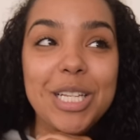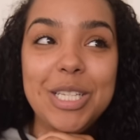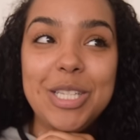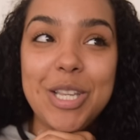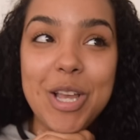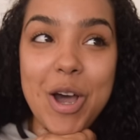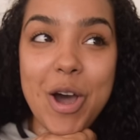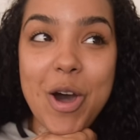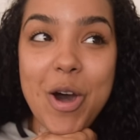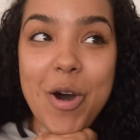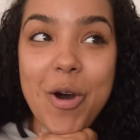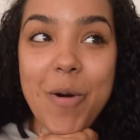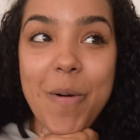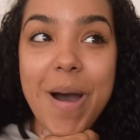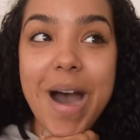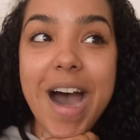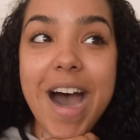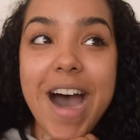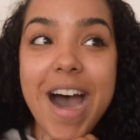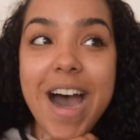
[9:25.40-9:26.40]
So
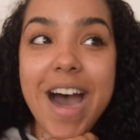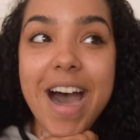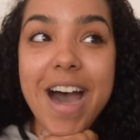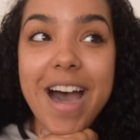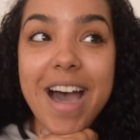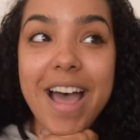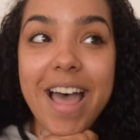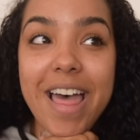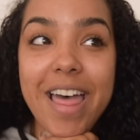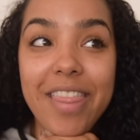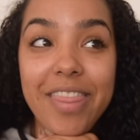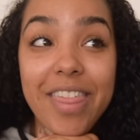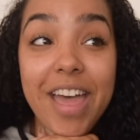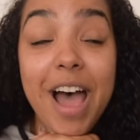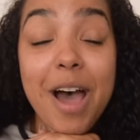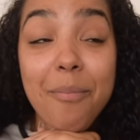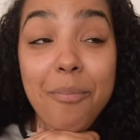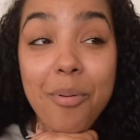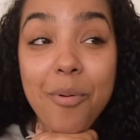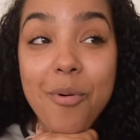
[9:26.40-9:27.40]
uh,
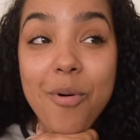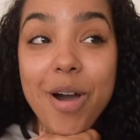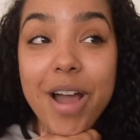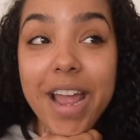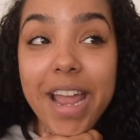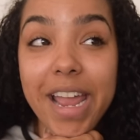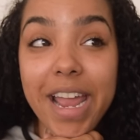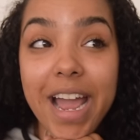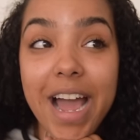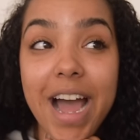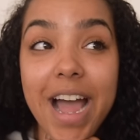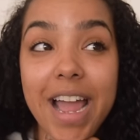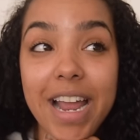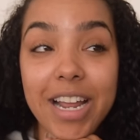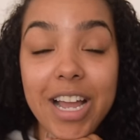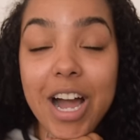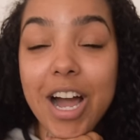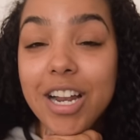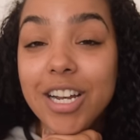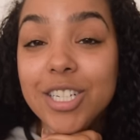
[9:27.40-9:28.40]
that point, I
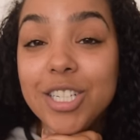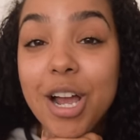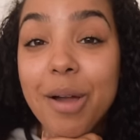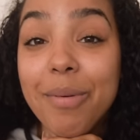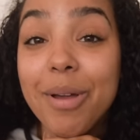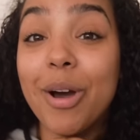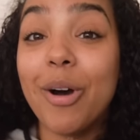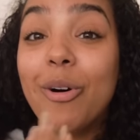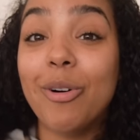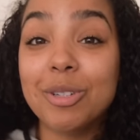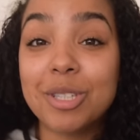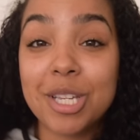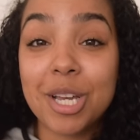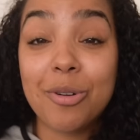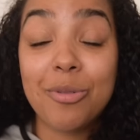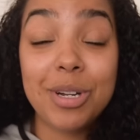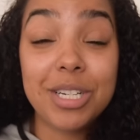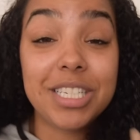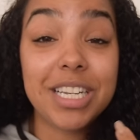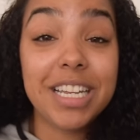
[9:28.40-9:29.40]
had gotten a job at
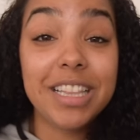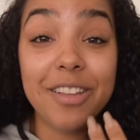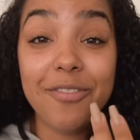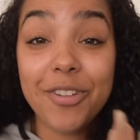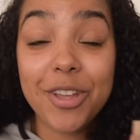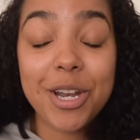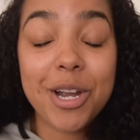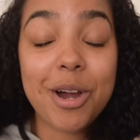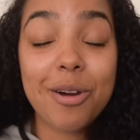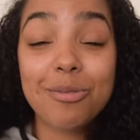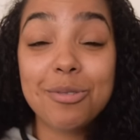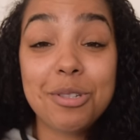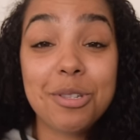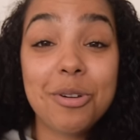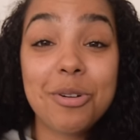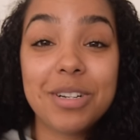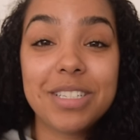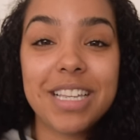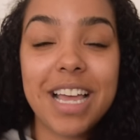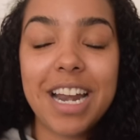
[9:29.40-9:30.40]
Ulta, which in the video I was
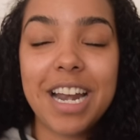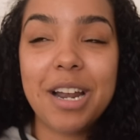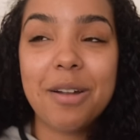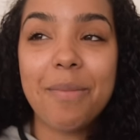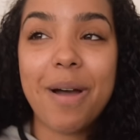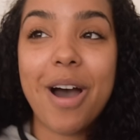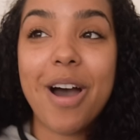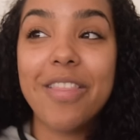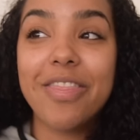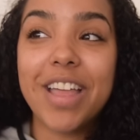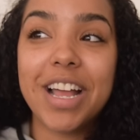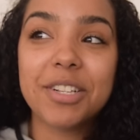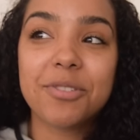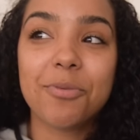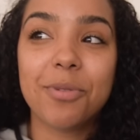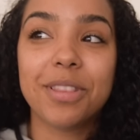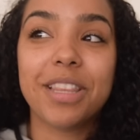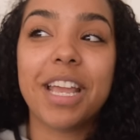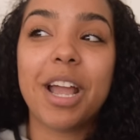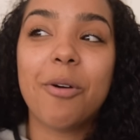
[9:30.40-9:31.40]
so excited about. And that's
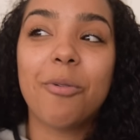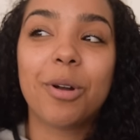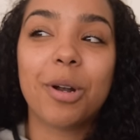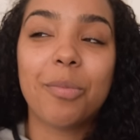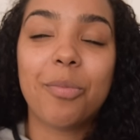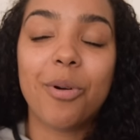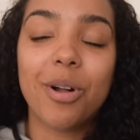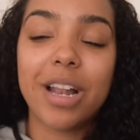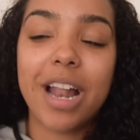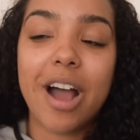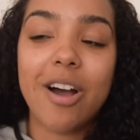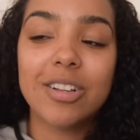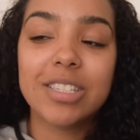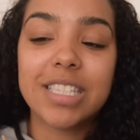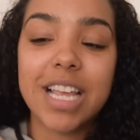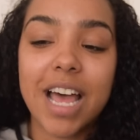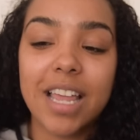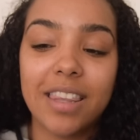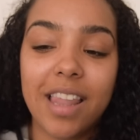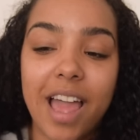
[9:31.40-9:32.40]
one thing I wanted to point out is
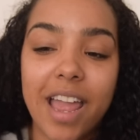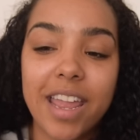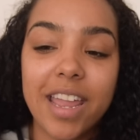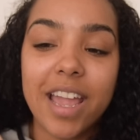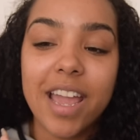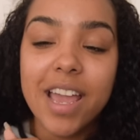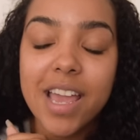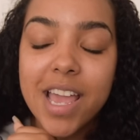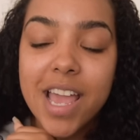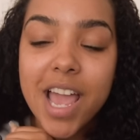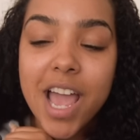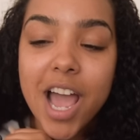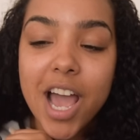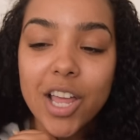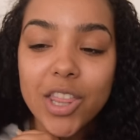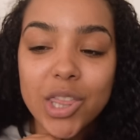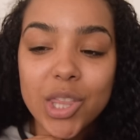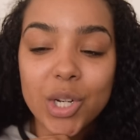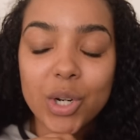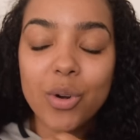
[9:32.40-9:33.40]
that like
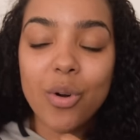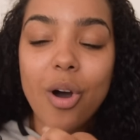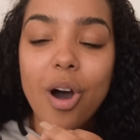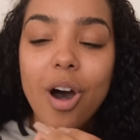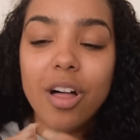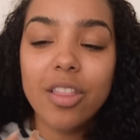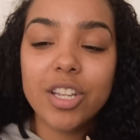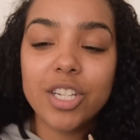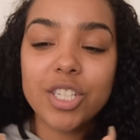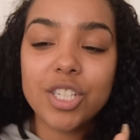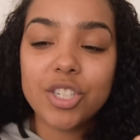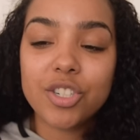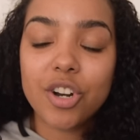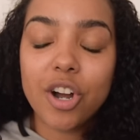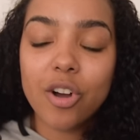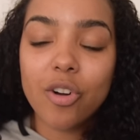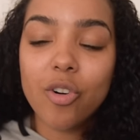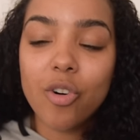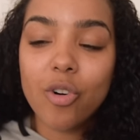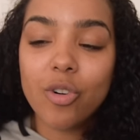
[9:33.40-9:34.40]
through all the
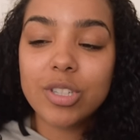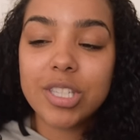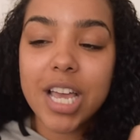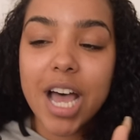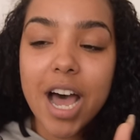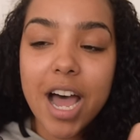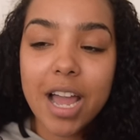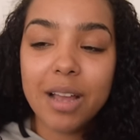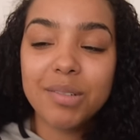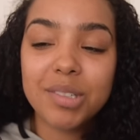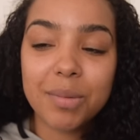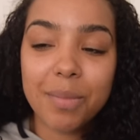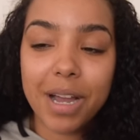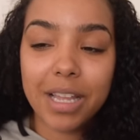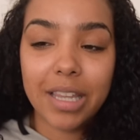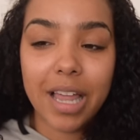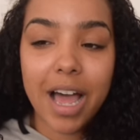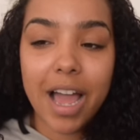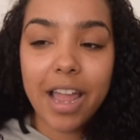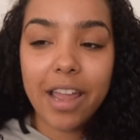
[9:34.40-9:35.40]
struggle times in
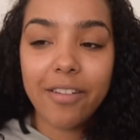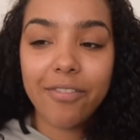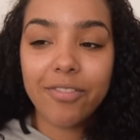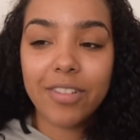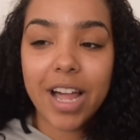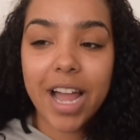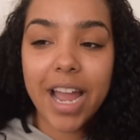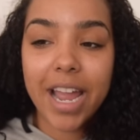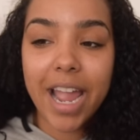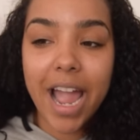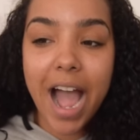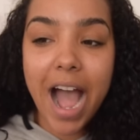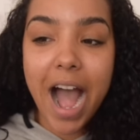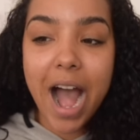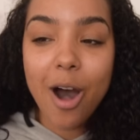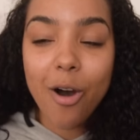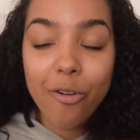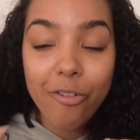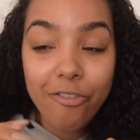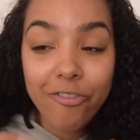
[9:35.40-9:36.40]
my life, like
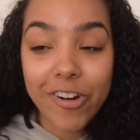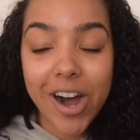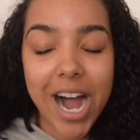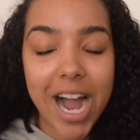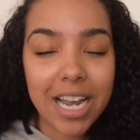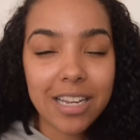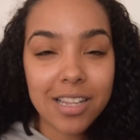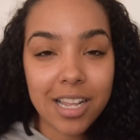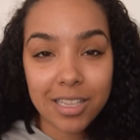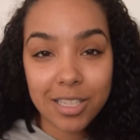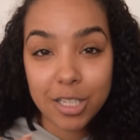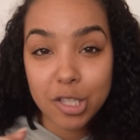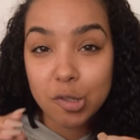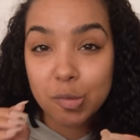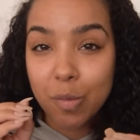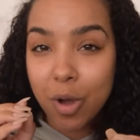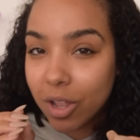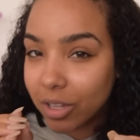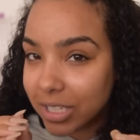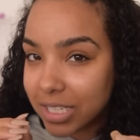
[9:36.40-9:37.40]
I'll find like the
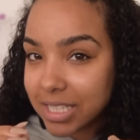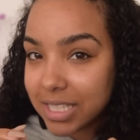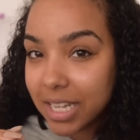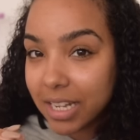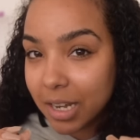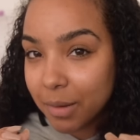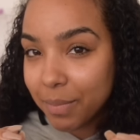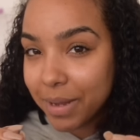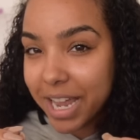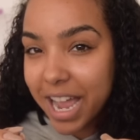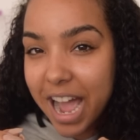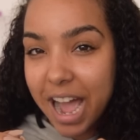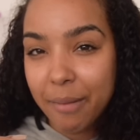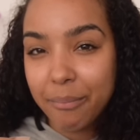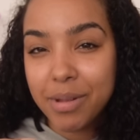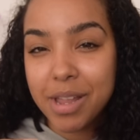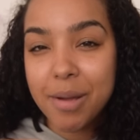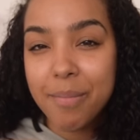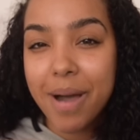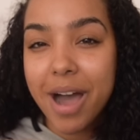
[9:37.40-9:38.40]
smallest thing to be
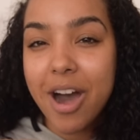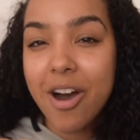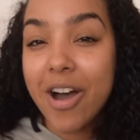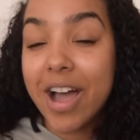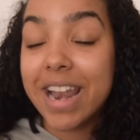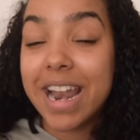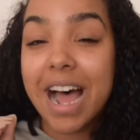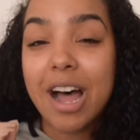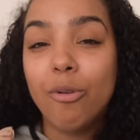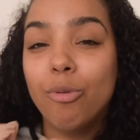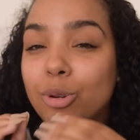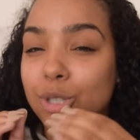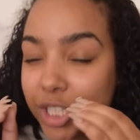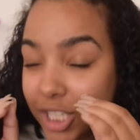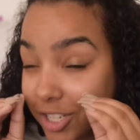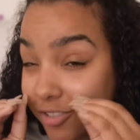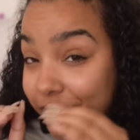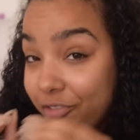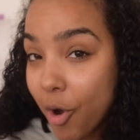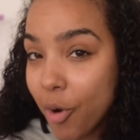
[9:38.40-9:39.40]
happy about and I will
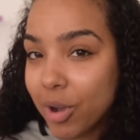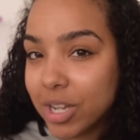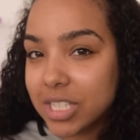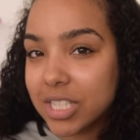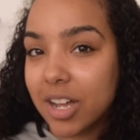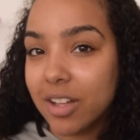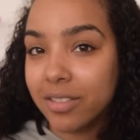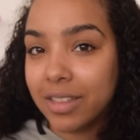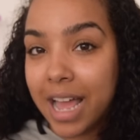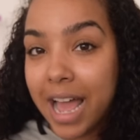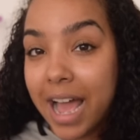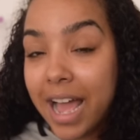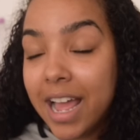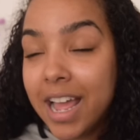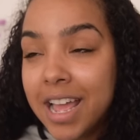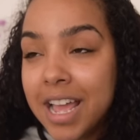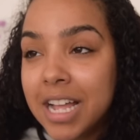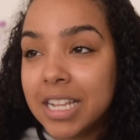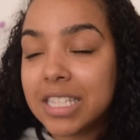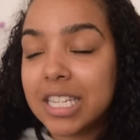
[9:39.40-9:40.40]
just focus on
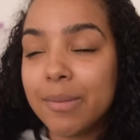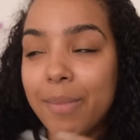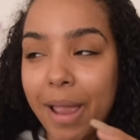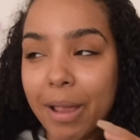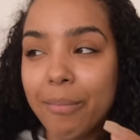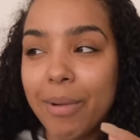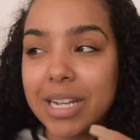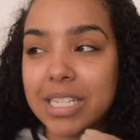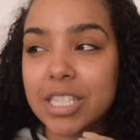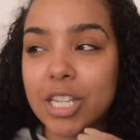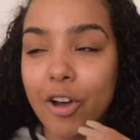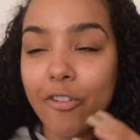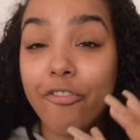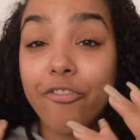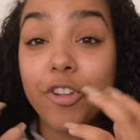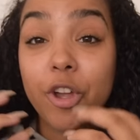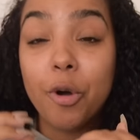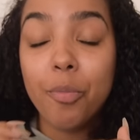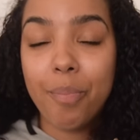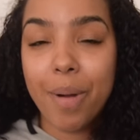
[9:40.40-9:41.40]
that to make myself
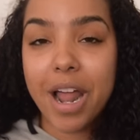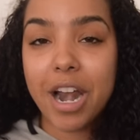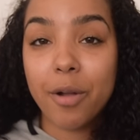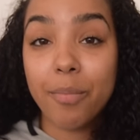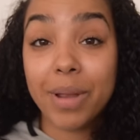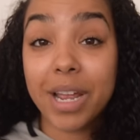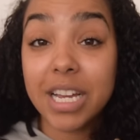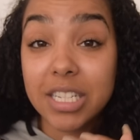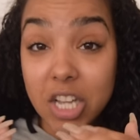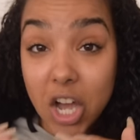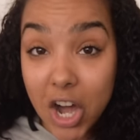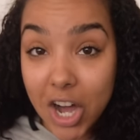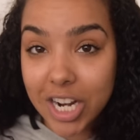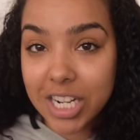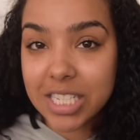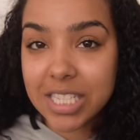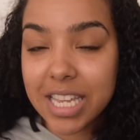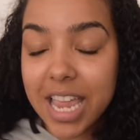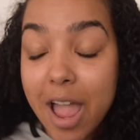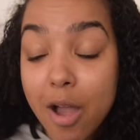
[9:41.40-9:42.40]
feel better. Because
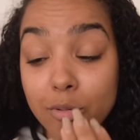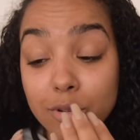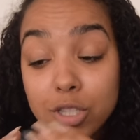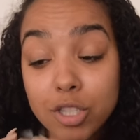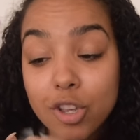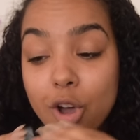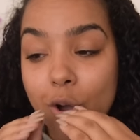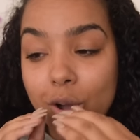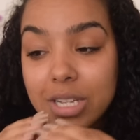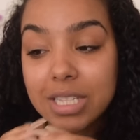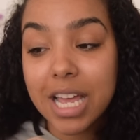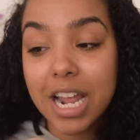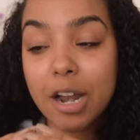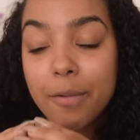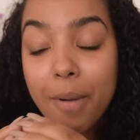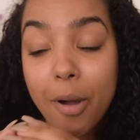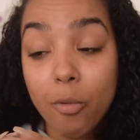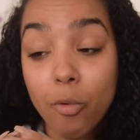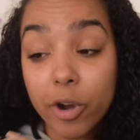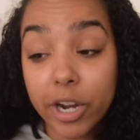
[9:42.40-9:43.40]
honestly, I was so excited
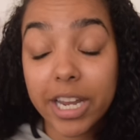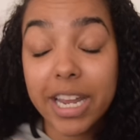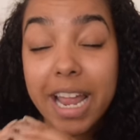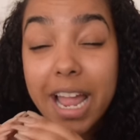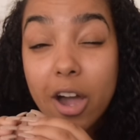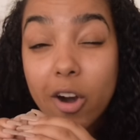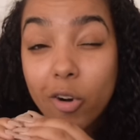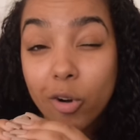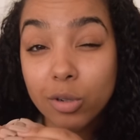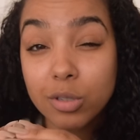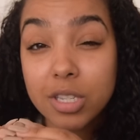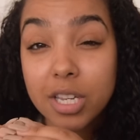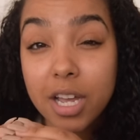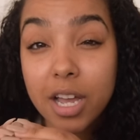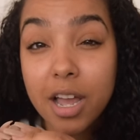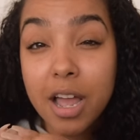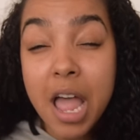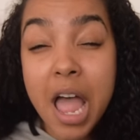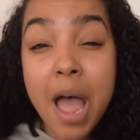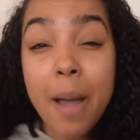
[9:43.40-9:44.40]
about working at
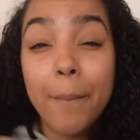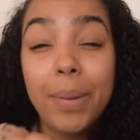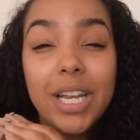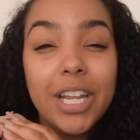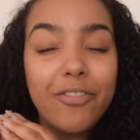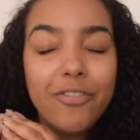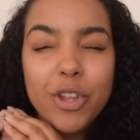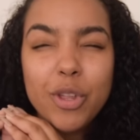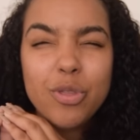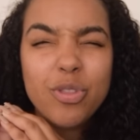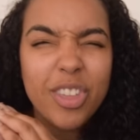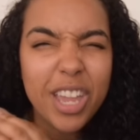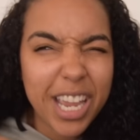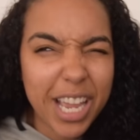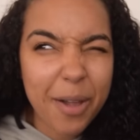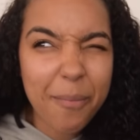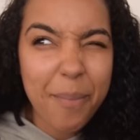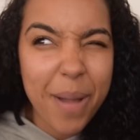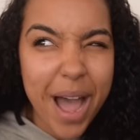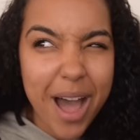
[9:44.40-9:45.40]
Ulta. But if you
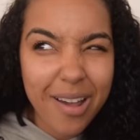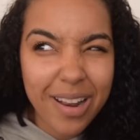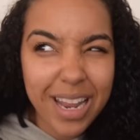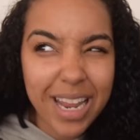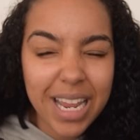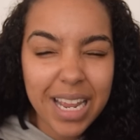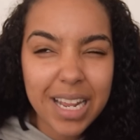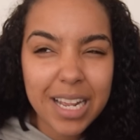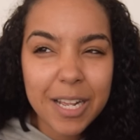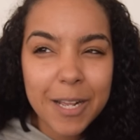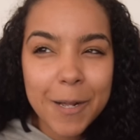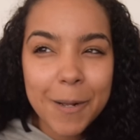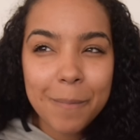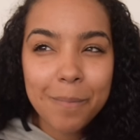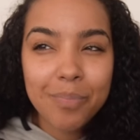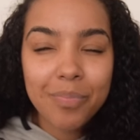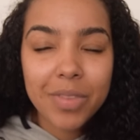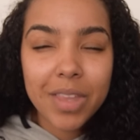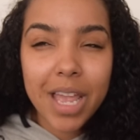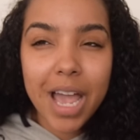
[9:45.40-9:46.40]
think about it,
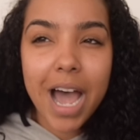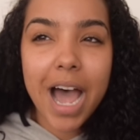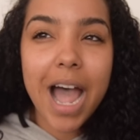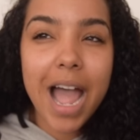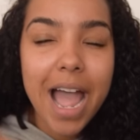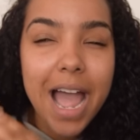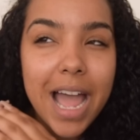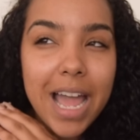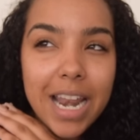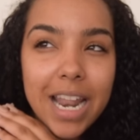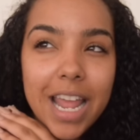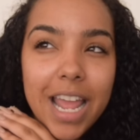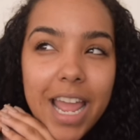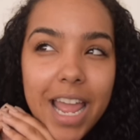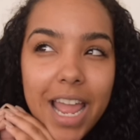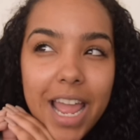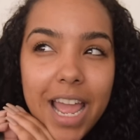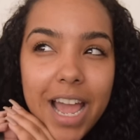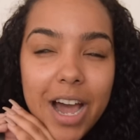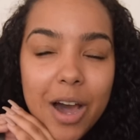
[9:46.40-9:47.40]
I had
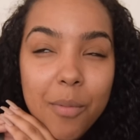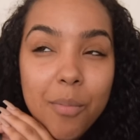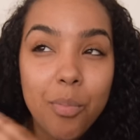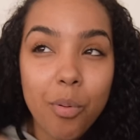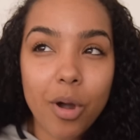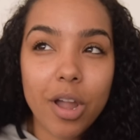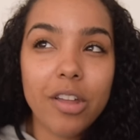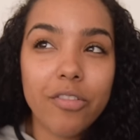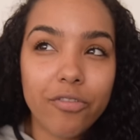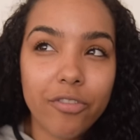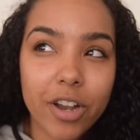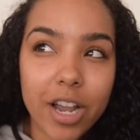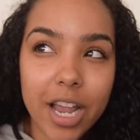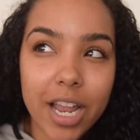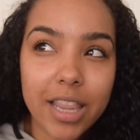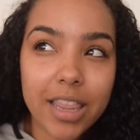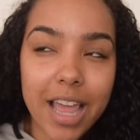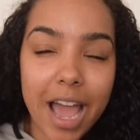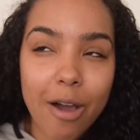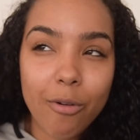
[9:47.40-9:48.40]
a
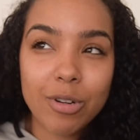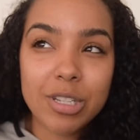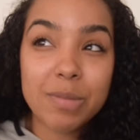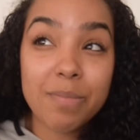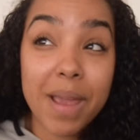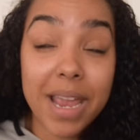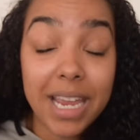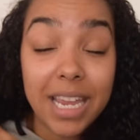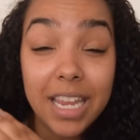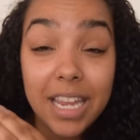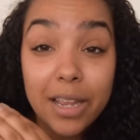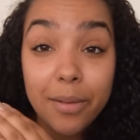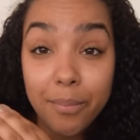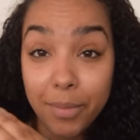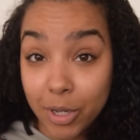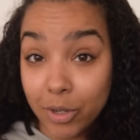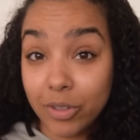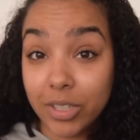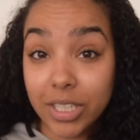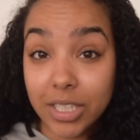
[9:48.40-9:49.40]
boyfriend that was making
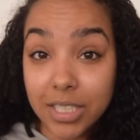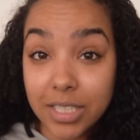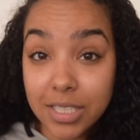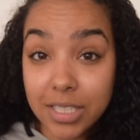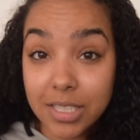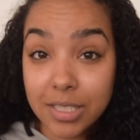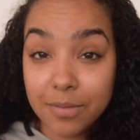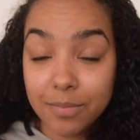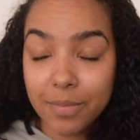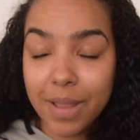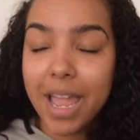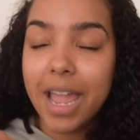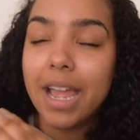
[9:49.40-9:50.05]
millions.